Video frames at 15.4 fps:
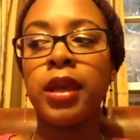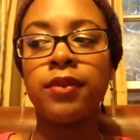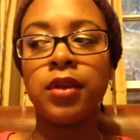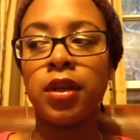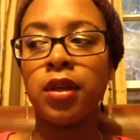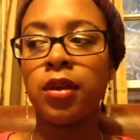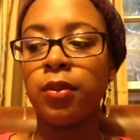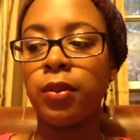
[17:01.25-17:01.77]
have
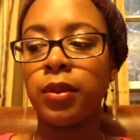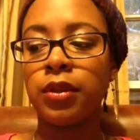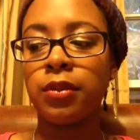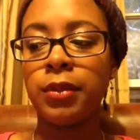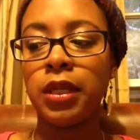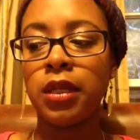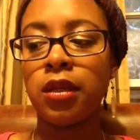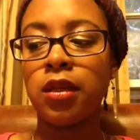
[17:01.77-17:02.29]
it here with
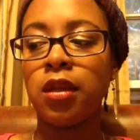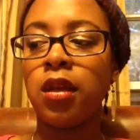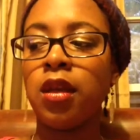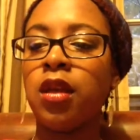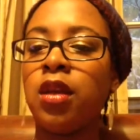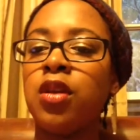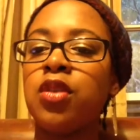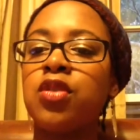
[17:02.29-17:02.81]
me.
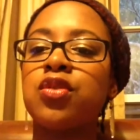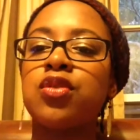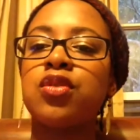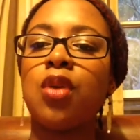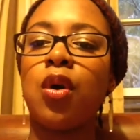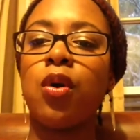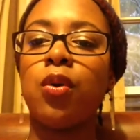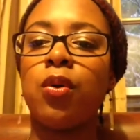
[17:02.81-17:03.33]

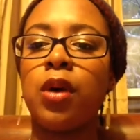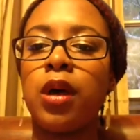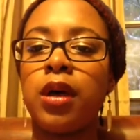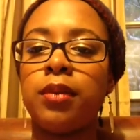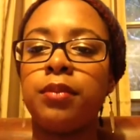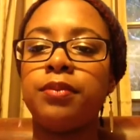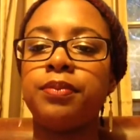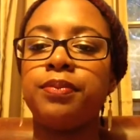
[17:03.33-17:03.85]
So
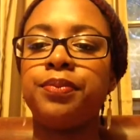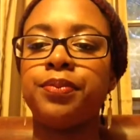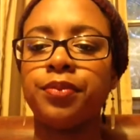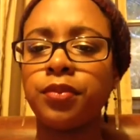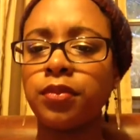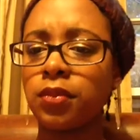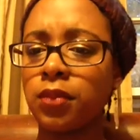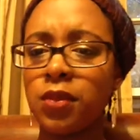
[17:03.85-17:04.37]

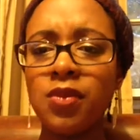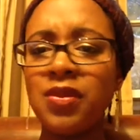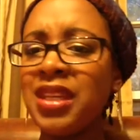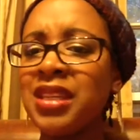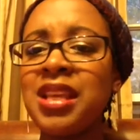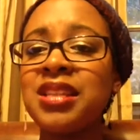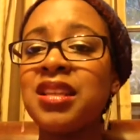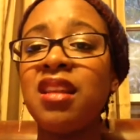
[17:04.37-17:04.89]

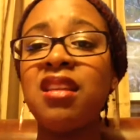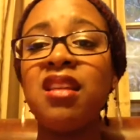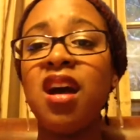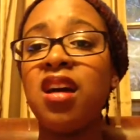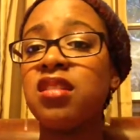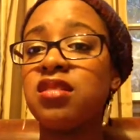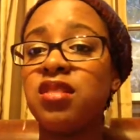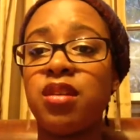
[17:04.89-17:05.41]
that's a
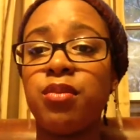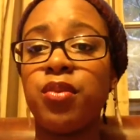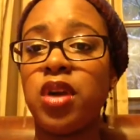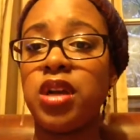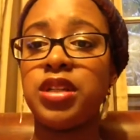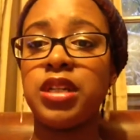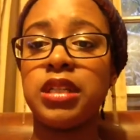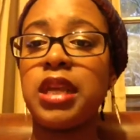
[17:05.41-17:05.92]
long-term
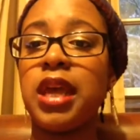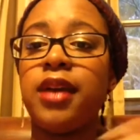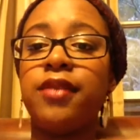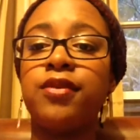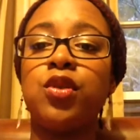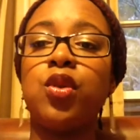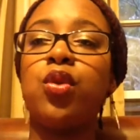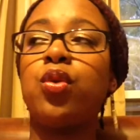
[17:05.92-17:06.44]
project. I
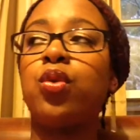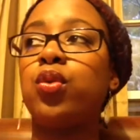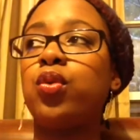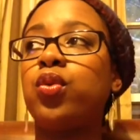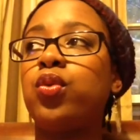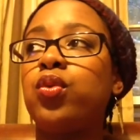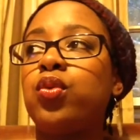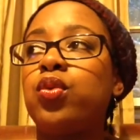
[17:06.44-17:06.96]
have
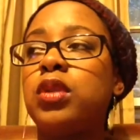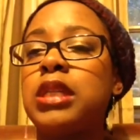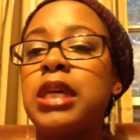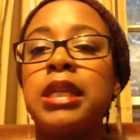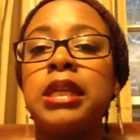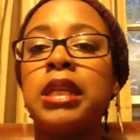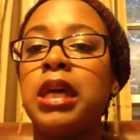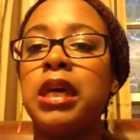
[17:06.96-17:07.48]
no
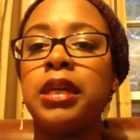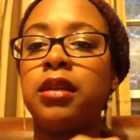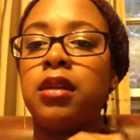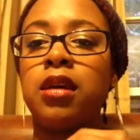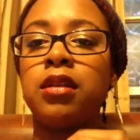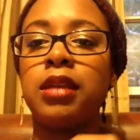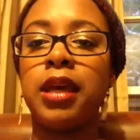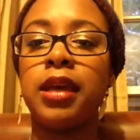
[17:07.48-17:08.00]
deadline
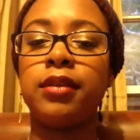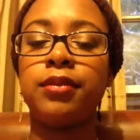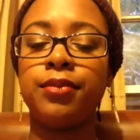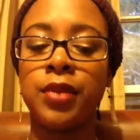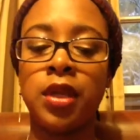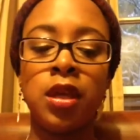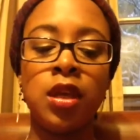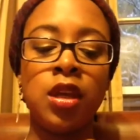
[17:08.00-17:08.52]
on that.
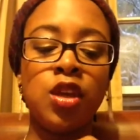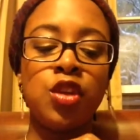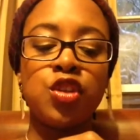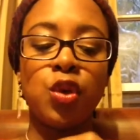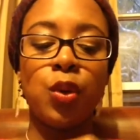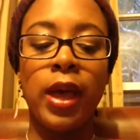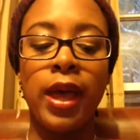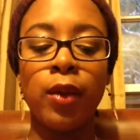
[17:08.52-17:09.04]

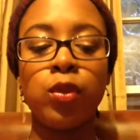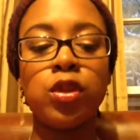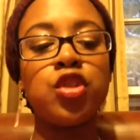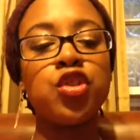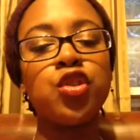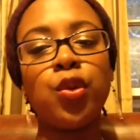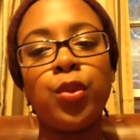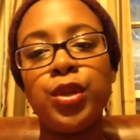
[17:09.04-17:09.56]
So I will
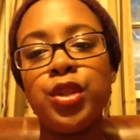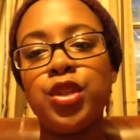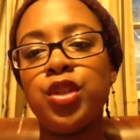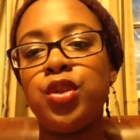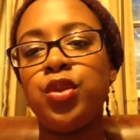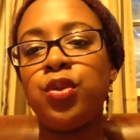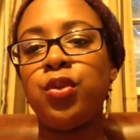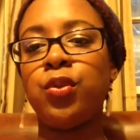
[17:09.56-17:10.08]
show it to
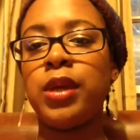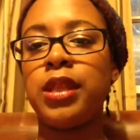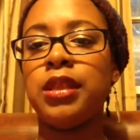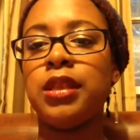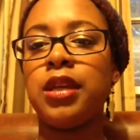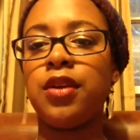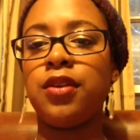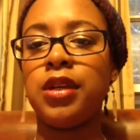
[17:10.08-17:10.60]
you when
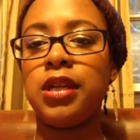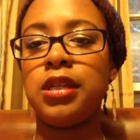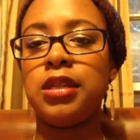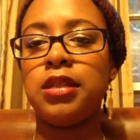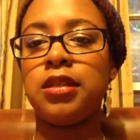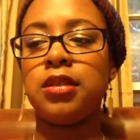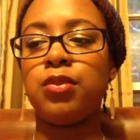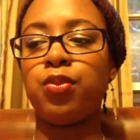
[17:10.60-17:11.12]
there
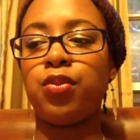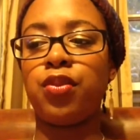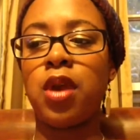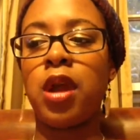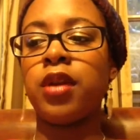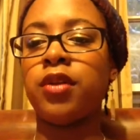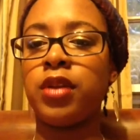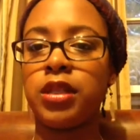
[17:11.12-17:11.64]
is
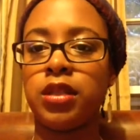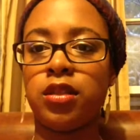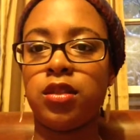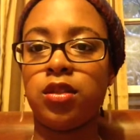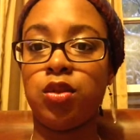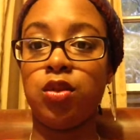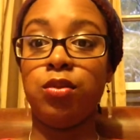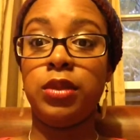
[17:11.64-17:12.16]
progress
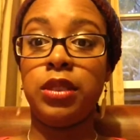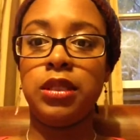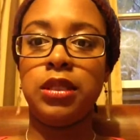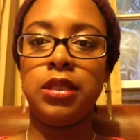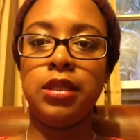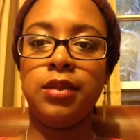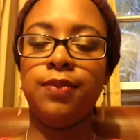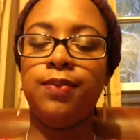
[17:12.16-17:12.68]
to be
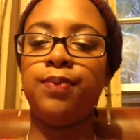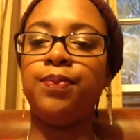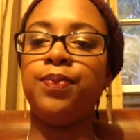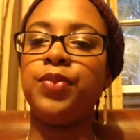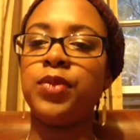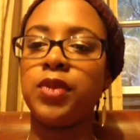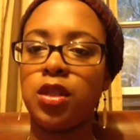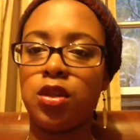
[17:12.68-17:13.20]
seen.
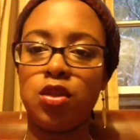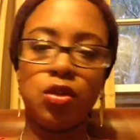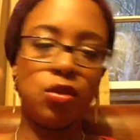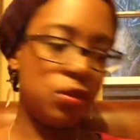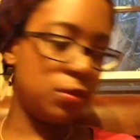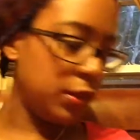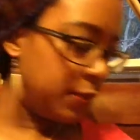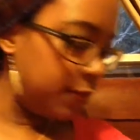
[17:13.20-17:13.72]

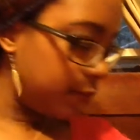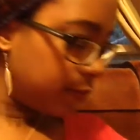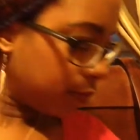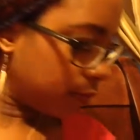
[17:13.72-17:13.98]
Excuse me.